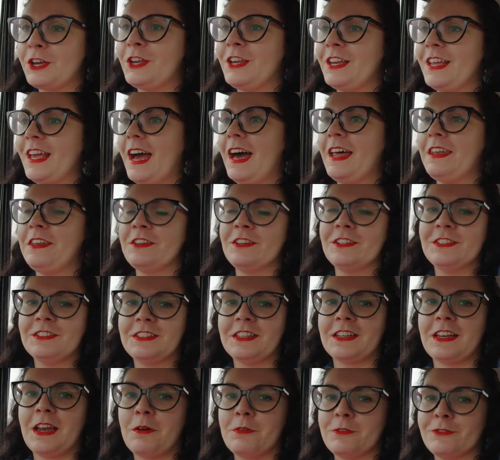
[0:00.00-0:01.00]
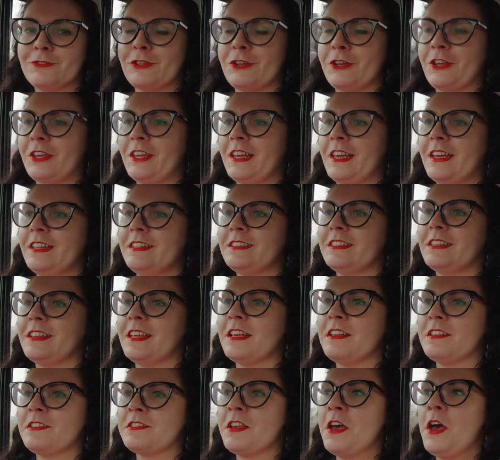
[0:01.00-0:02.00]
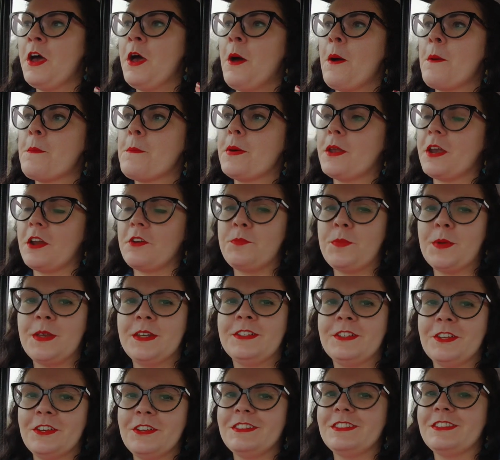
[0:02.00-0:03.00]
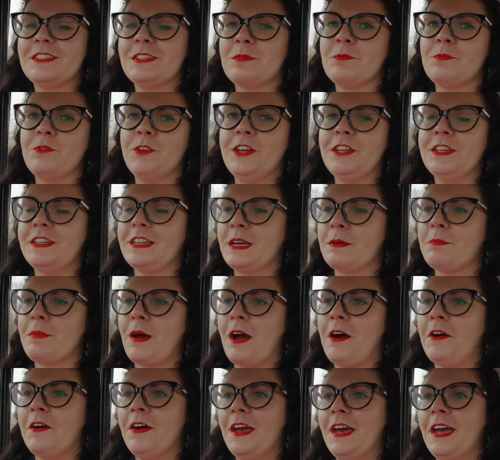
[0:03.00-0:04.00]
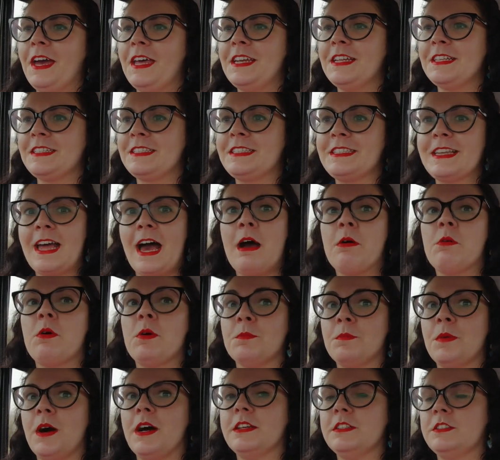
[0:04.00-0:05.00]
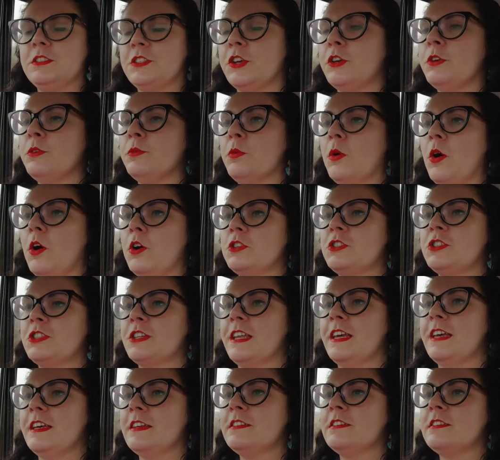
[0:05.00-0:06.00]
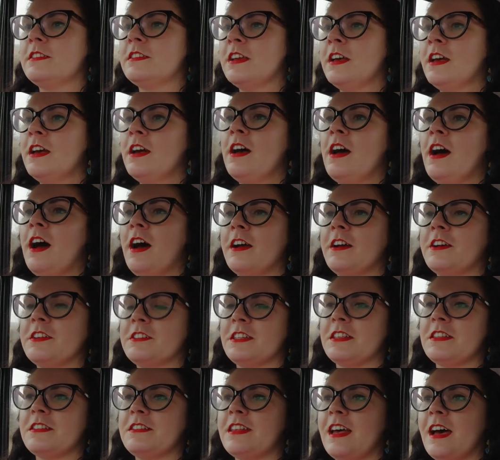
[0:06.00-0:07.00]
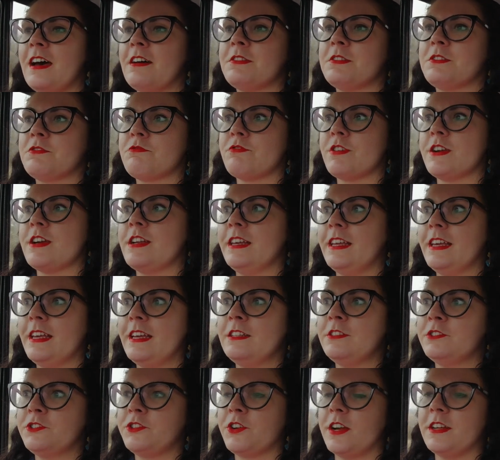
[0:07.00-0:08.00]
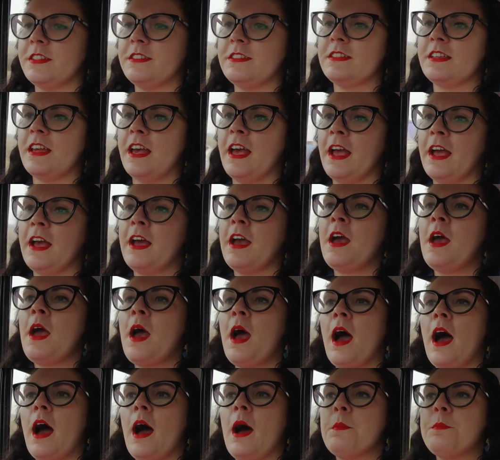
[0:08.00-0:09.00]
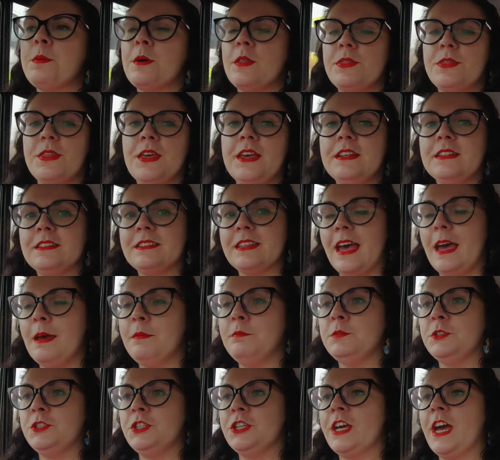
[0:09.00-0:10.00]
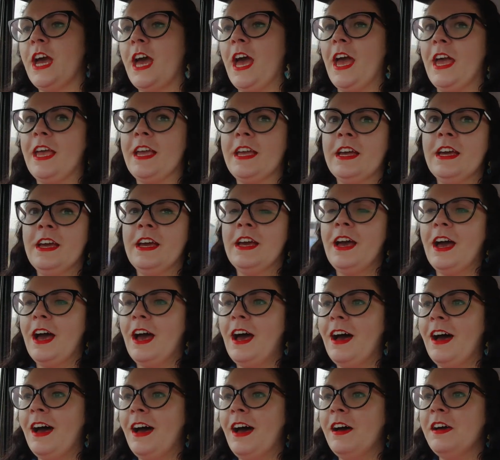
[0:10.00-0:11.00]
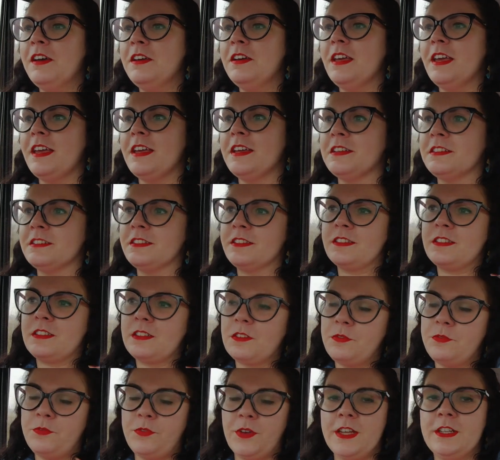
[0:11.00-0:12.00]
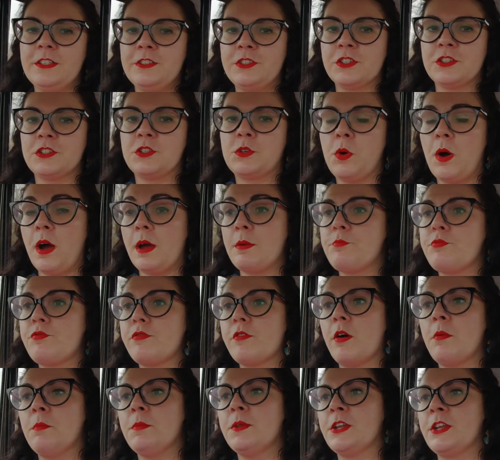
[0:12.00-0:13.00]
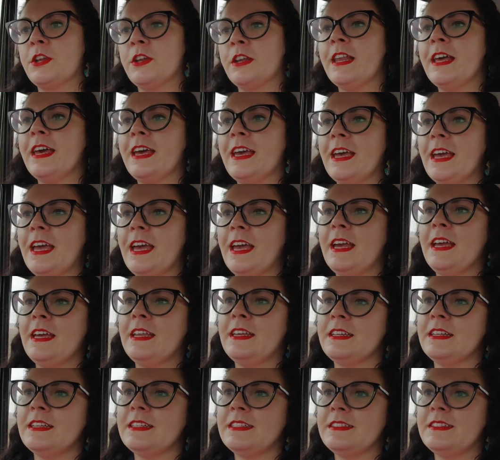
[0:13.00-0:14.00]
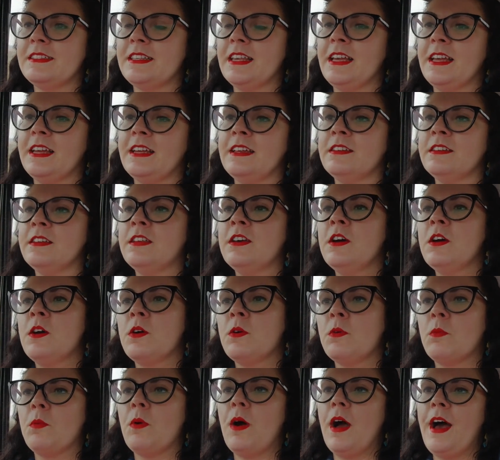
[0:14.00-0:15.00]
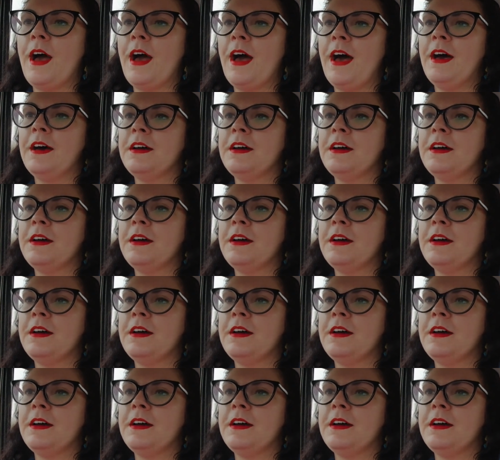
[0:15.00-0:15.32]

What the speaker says: hadn't until I was looking into this, but I've been doing some reading about it, and it's now on my to-watch list because it sounds really interesting. But this MGA is featured quite prominently in a scene where